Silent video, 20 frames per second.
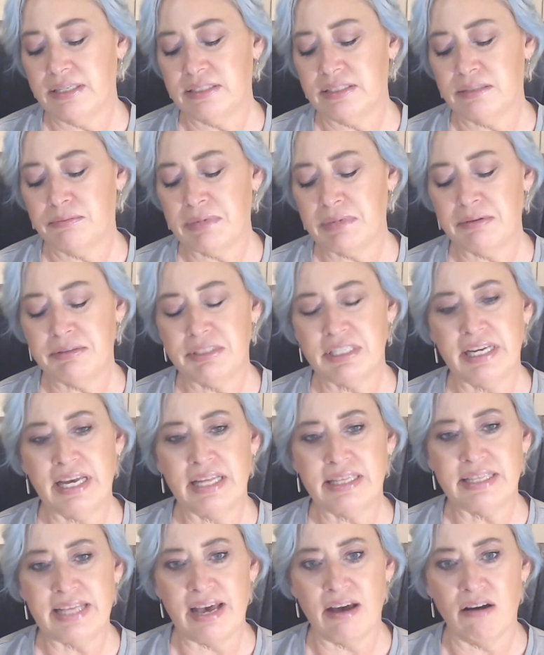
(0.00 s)
Sometimes they
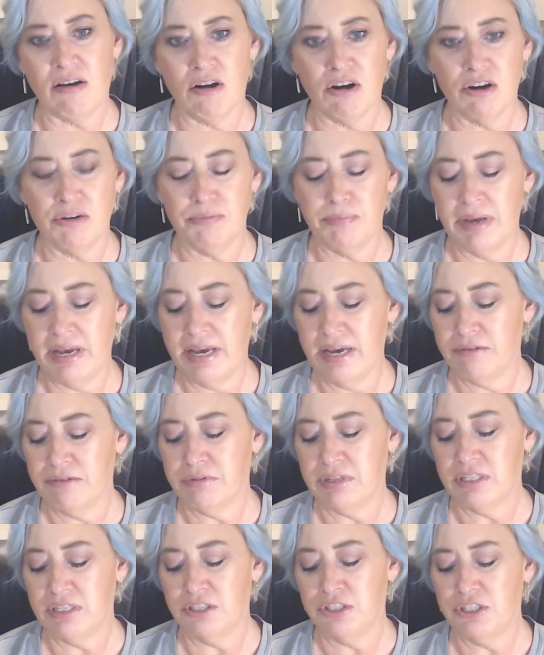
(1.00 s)
get that hard pan
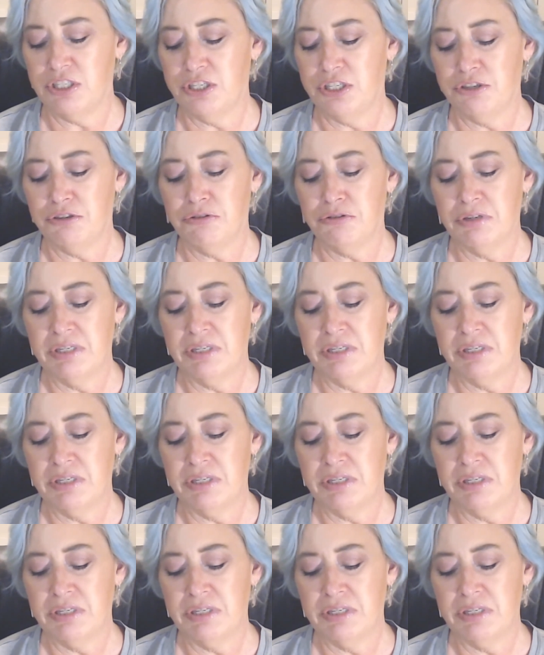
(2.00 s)
when they're new.